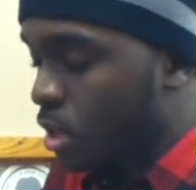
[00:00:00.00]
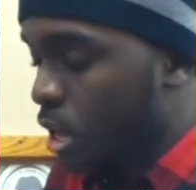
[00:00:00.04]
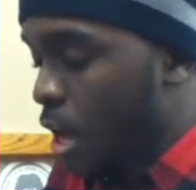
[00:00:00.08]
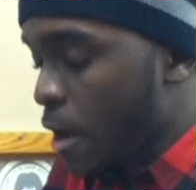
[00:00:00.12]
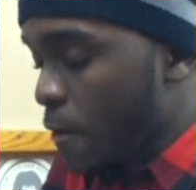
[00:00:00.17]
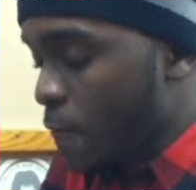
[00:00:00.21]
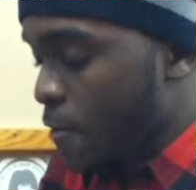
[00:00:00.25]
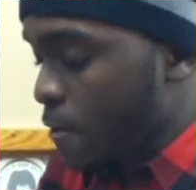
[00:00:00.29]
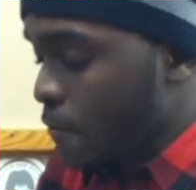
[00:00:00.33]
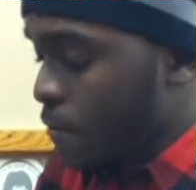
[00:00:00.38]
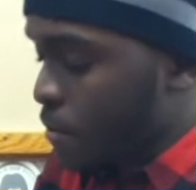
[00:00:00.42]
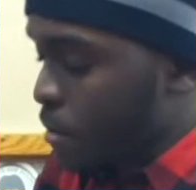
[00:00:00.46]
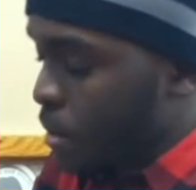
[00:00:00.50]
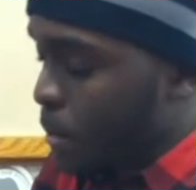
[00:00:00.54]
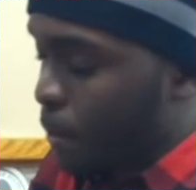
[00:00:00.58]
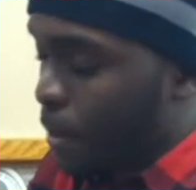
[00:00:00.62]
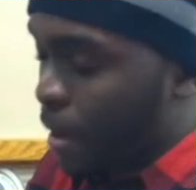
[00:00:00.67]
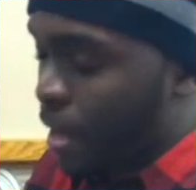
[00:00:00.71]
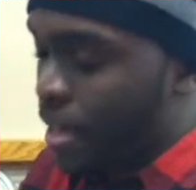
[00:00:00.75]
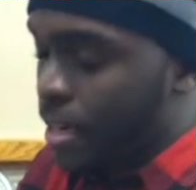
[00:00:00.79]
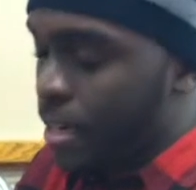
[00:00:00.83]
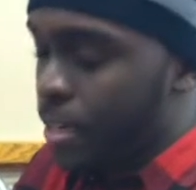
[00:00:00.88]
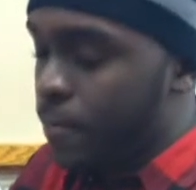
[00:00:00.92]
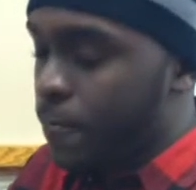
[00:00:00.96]
free from the
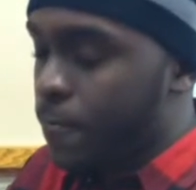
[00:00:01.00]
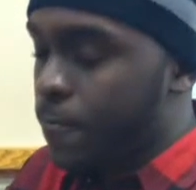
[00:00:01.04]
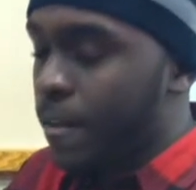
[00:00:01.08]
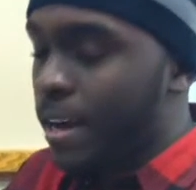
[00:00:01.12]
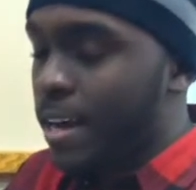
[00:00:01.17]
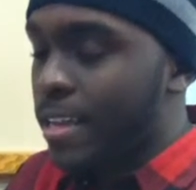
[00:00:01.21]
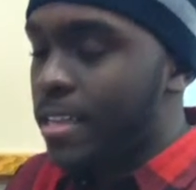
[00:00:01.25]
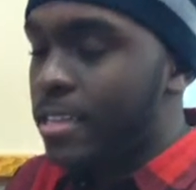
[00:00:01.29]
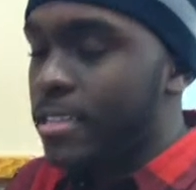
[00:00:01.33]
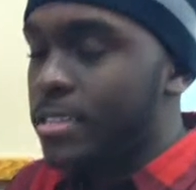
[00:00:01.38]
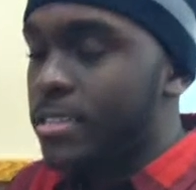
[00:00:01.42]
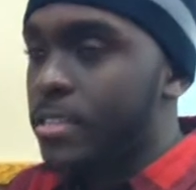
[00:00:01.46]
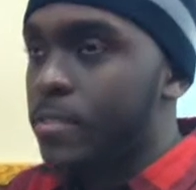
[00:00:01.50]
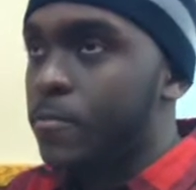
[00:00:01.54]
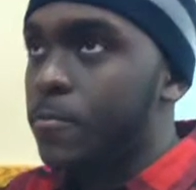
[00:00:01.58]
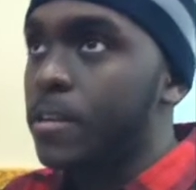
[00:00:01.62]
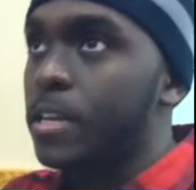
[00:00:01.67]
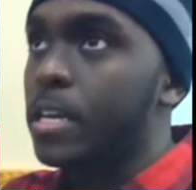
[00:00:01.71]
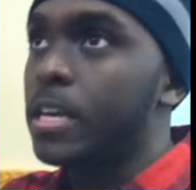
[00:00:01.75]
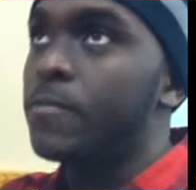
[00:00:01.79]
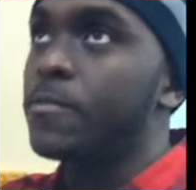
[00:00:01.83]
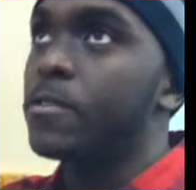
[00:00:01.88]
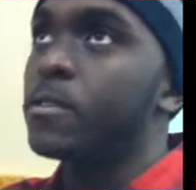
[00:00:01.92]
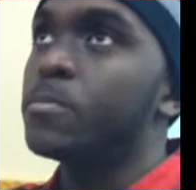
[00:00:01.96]
pain and the violence of
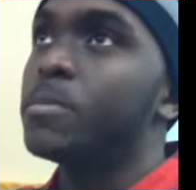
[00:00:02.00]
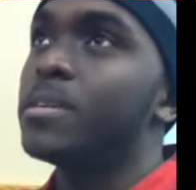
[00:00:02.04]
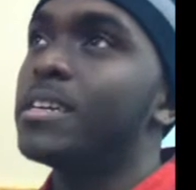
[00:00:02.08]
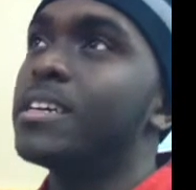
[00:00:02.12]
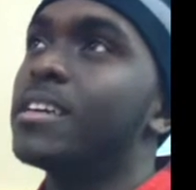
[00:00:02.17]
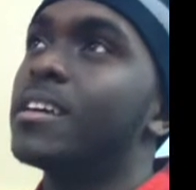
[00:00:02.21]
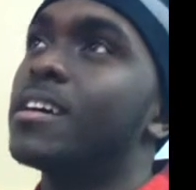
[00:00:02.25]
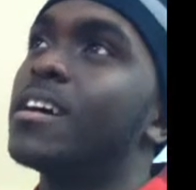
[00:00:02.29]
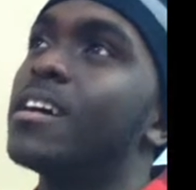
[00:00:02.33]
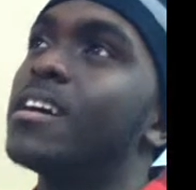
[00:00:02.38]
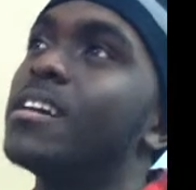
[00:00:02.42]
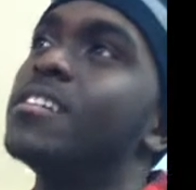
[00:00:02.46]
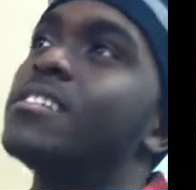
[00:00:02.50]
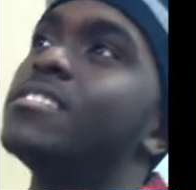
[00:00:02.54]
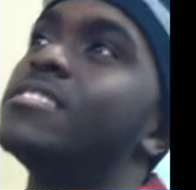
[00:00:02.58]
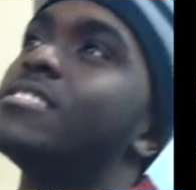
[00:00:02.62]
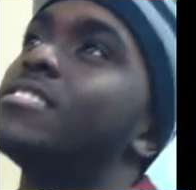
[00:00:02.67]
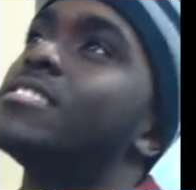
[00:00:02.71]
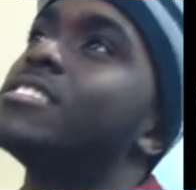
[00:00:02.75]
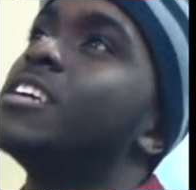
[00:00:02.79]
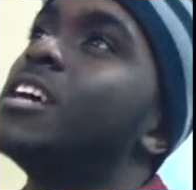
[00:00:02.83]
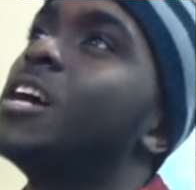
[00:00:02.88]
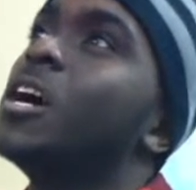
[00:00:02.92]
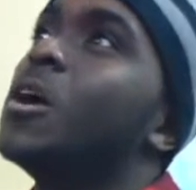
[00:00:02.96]
evil,
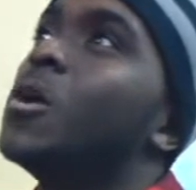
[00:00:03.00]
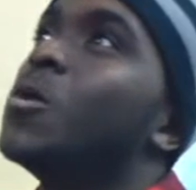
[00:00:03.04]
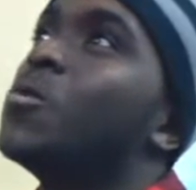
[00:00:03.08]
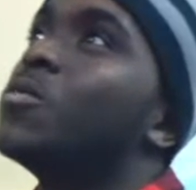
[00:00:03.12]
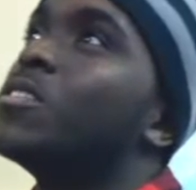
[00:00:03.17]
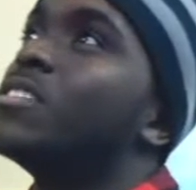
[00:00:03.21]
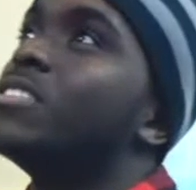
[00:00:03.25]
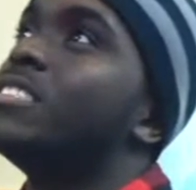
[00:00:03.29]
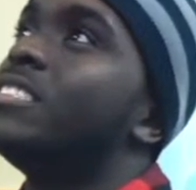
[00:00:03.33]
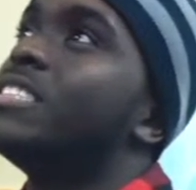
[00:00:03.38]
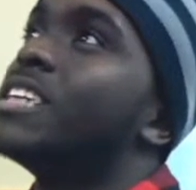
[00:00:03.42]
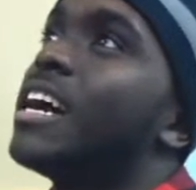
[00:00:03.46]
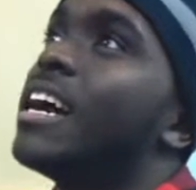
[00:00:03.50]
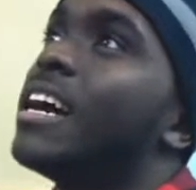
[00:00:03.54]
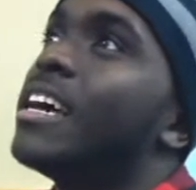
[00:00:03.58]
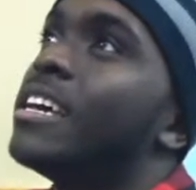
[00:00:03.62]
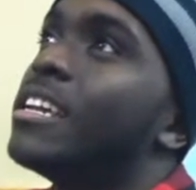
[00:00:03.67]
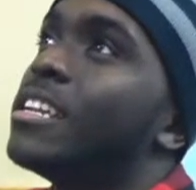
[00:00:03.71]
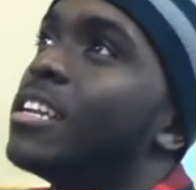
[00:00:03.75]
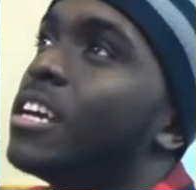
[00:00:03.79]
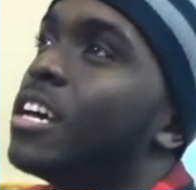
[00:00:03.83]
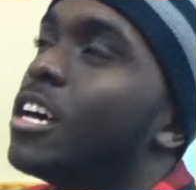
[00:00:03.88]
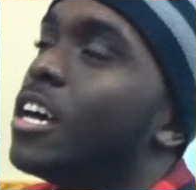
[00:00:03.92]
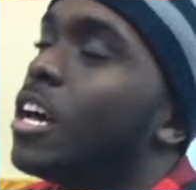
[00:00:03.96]
because we're
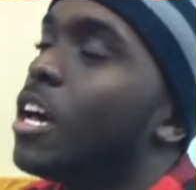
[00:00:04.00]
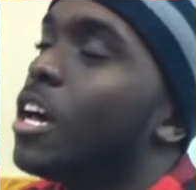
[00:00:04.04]
dying.